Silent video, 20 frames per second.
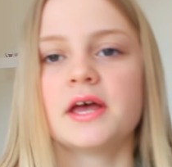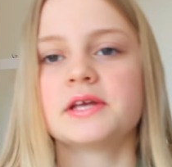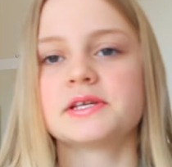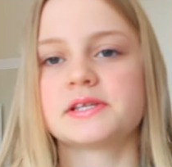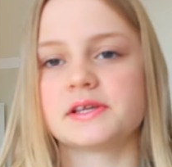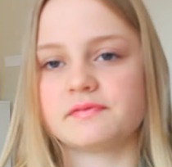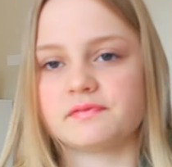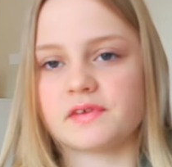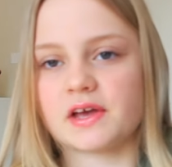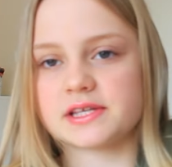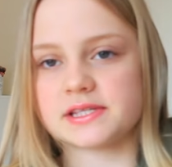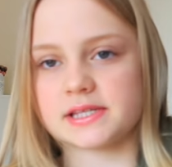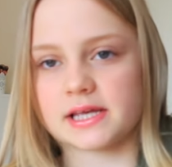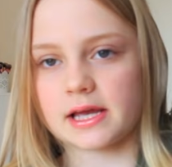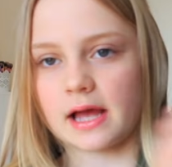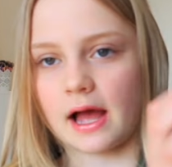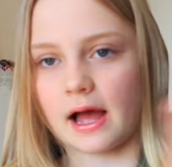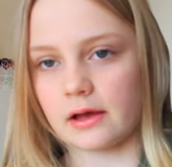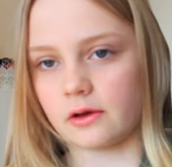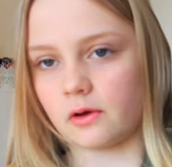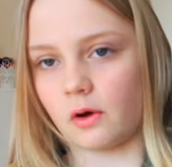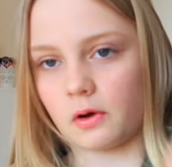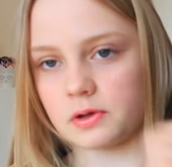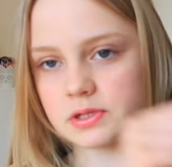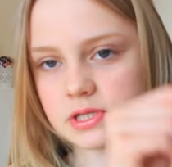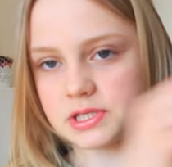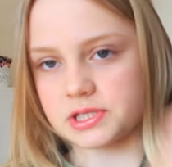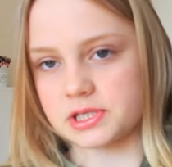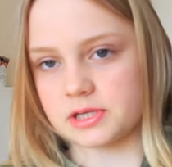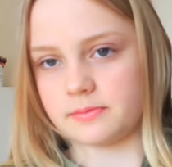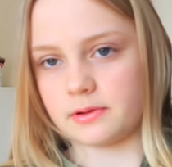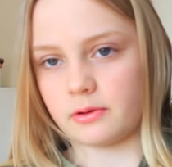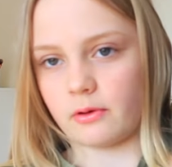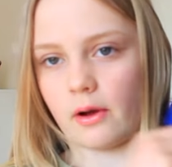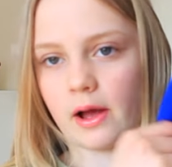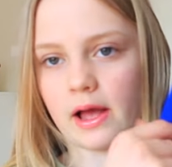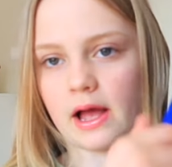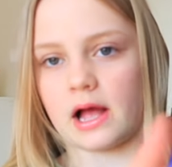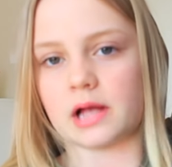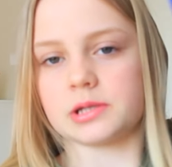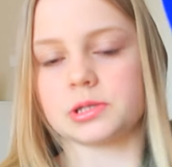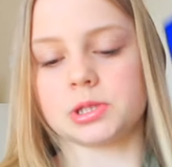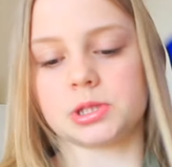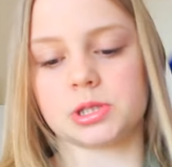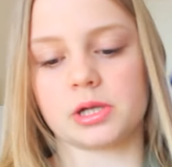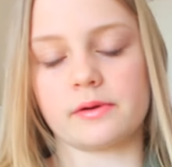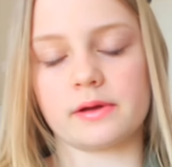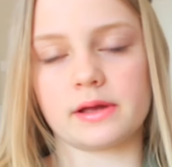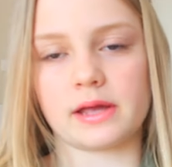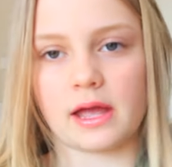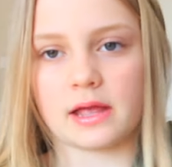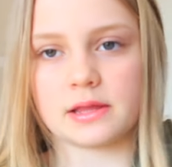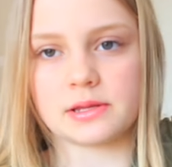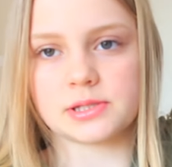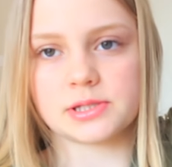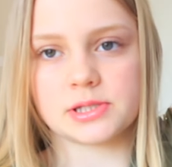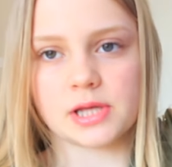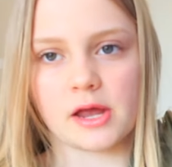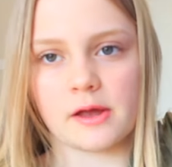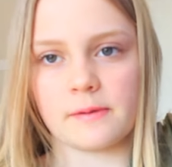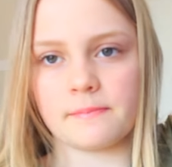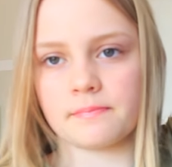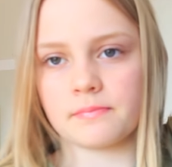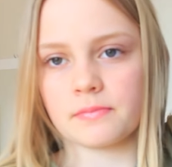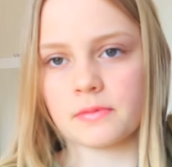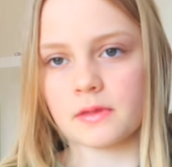So the first thing I got, it's going to be quite hard to show again. So